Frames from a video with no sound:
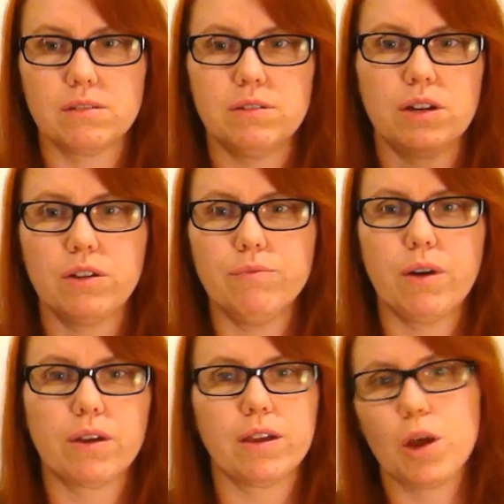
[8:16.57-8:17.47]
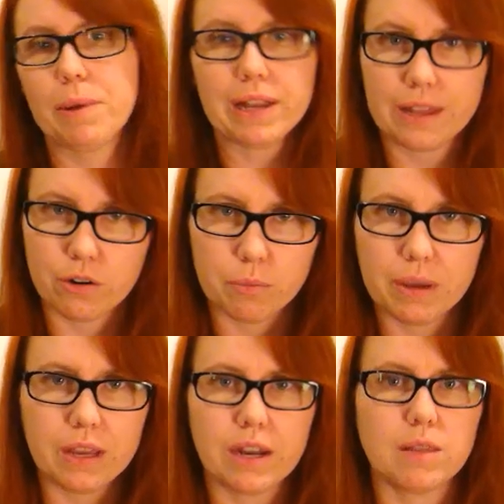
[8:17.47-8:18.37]
you know, I can go back later and
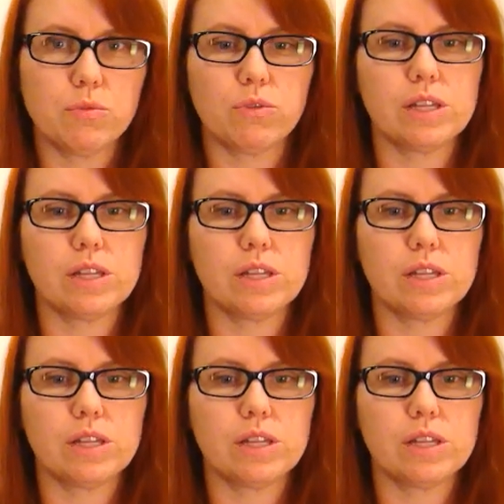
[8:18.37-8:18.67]
pick another book.